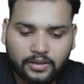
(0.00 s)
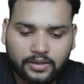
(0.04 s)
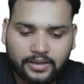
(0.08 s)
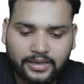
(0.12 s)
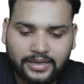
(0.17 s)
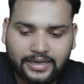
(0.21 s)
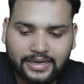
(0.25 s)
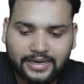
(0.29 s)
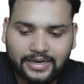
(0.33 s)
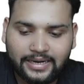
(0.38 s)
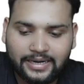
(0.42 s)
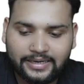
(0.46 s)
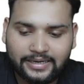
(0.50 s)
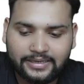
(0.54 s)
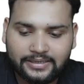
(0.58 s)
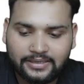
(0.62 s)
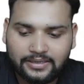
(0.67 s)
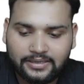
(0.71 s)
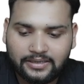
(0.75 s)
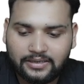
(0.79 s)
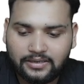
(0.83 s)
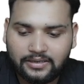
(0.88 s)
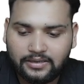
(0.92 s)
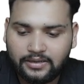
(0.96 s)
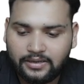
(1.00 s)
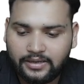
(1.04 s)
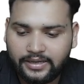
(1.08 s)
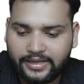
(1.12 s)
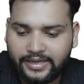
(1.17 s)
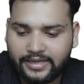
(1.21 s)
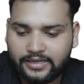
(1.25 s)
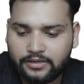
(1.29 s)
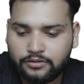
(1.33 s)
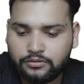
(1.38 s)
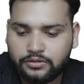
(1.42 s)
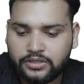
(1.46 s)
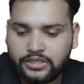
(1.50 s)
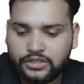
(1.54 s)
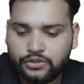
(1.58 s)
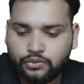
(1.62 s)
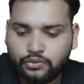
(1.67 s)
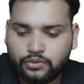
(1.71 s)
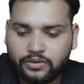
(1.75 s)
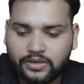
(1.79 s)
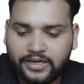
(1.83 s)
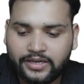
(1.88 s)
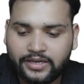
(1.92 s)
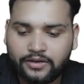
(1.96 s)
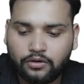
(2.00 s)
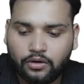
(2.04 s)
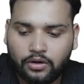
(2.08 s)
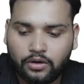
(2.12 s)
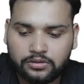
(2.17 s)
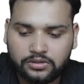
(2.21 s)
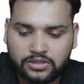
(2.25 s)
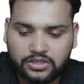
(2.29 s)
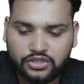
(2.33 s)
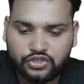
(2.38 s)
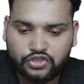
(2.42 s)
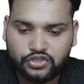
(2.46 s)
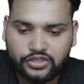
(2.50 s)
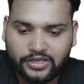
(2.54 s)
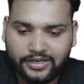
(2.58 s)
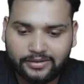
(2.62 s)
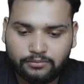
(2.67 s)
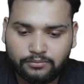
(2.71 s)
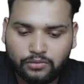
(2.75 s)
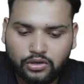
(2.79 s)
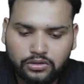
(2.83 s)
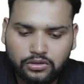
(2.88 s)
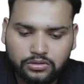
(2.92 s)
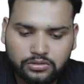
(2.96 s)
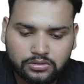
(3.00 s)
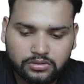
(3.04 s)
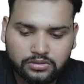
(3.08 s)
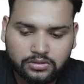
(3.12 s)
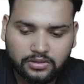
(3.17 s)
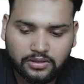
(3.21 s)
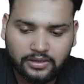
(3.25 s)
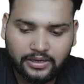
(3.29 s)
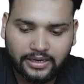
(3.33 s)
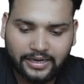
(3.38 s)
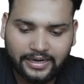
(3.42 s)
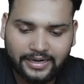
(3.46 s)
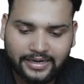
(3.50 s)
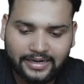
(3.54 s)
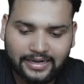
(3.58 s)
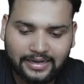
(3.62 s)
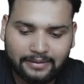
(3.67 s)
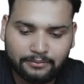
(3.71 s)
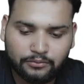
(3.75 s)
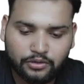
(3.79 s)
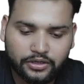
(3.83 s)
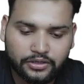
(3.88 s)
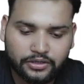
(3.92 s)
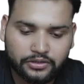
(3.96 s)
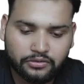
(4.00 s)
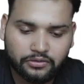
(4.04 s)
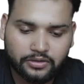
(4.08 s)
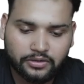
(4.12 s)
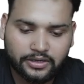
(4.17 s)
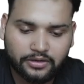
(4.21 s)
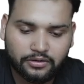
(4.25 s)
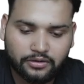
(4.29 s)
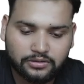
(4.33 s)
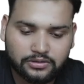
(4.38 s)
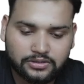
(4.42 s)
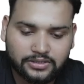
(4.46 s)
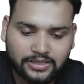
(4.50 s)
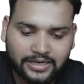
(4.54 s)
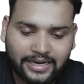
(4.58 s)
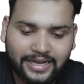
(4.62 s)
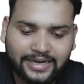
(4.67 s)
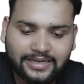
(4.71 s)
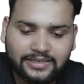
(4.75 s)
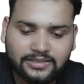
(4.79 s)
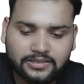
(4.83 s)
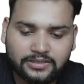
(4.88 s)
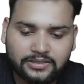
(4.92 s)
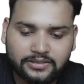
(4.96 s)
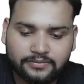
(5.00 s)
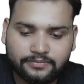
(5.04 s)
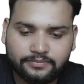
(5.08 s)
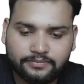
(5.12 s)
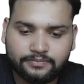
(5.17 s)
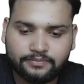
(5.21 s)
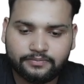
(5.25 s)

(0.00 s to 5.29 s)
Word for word: And here you need to click on this checkbox and I'm going to click on select.